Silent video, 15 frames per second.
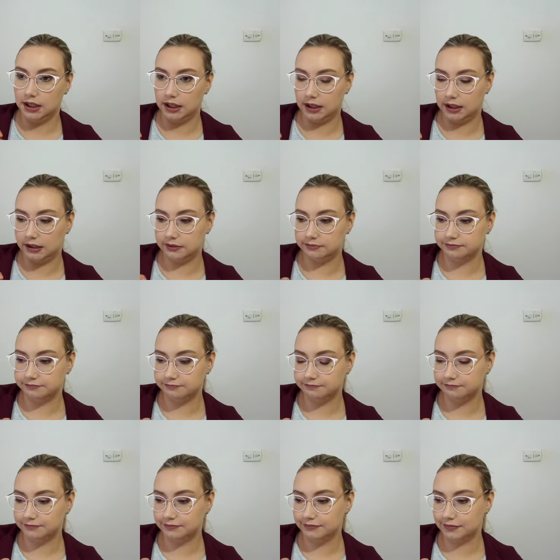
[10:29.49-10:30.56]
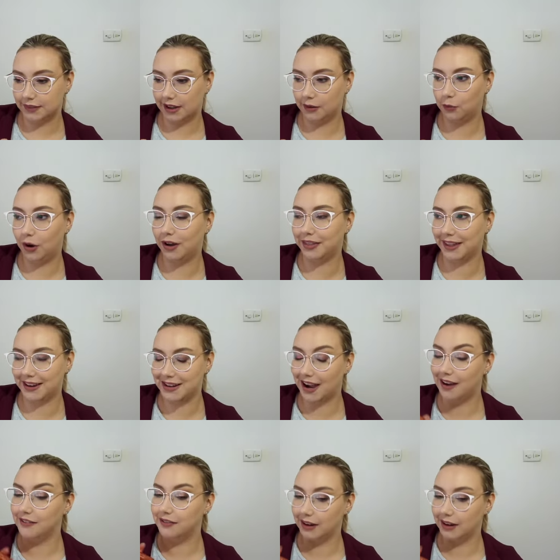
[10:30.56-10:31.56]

And while they are